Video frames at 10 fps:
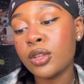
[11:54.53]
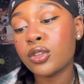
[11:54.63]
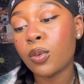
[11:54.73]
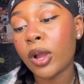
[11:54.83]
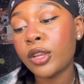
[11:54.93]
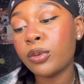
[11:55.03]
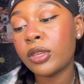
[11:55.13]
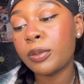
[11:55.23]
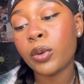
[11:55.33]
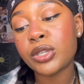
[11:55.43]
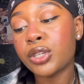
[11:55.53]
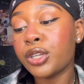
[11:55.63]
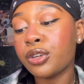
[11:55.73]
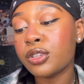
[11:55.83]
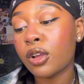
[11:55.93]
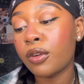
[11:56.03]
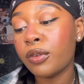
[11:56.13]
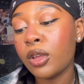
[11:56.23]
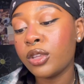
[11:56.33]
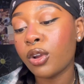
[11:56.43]
So why do you keep questioning
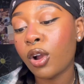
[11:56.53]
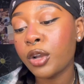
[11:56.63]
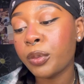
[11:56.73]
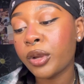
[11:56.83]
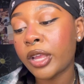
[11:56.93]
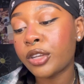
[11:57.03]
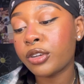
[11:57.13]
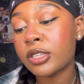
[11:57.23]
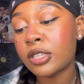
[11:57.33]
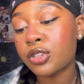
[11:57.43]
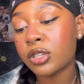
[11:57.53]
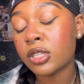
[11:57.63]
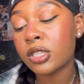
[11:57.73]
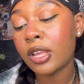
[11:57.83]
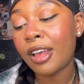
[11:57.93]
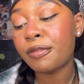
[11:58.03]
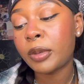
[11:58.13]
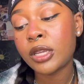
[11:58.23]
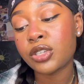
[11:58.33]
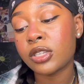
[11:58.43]
yourself, your hard work, and your decisions? Have
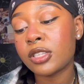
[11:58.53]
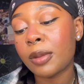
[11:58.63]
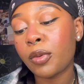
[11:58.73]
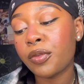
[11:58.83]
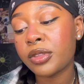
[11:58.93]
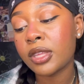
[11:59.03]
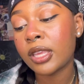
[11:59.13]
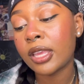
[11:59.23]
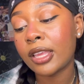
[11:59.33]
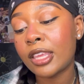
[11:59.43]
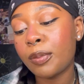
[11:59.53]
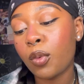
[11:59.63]
patience, stop overthinking, and keep